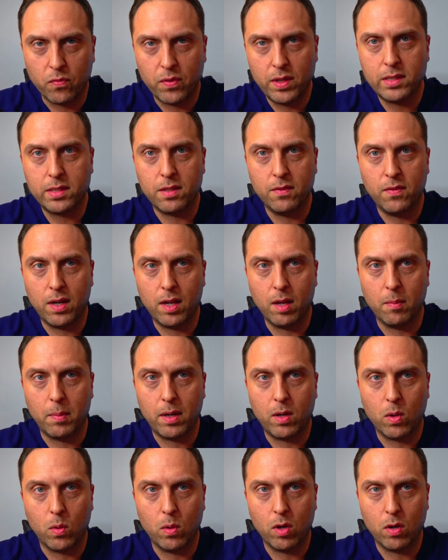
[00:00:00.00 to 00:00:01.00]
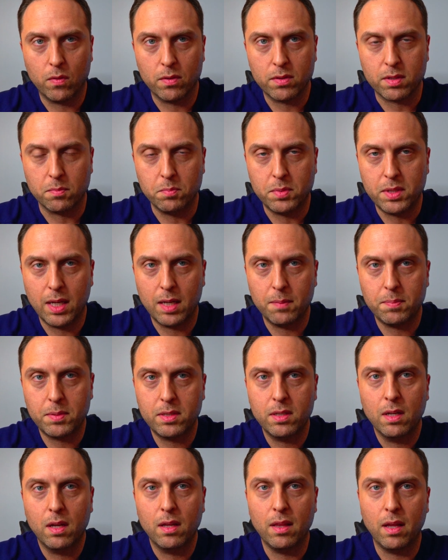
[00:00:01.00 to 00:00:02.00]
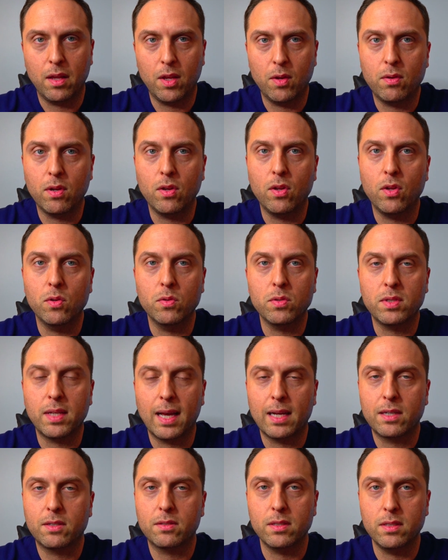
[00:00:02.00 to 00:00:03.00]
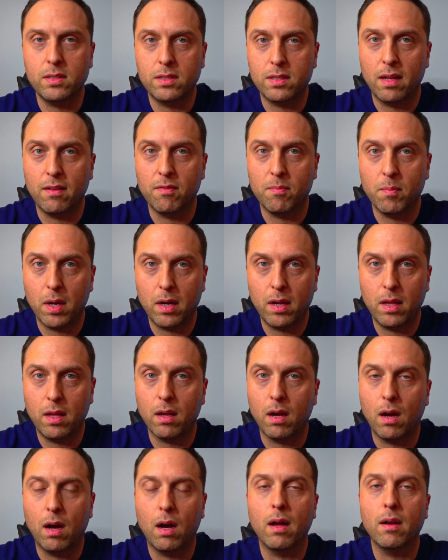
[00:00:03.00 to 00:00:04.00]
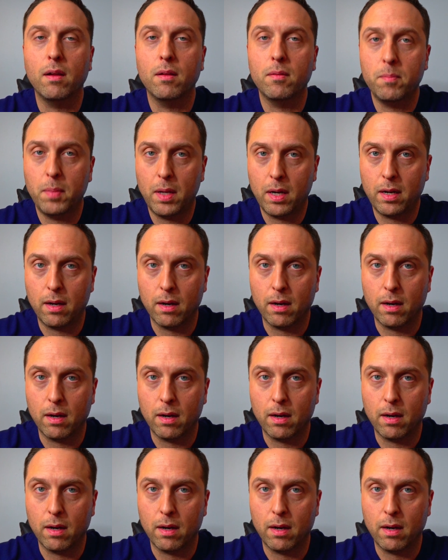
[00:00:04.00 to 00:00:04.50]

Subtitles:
finish the video by going over some tips that you can use to actually save money on pet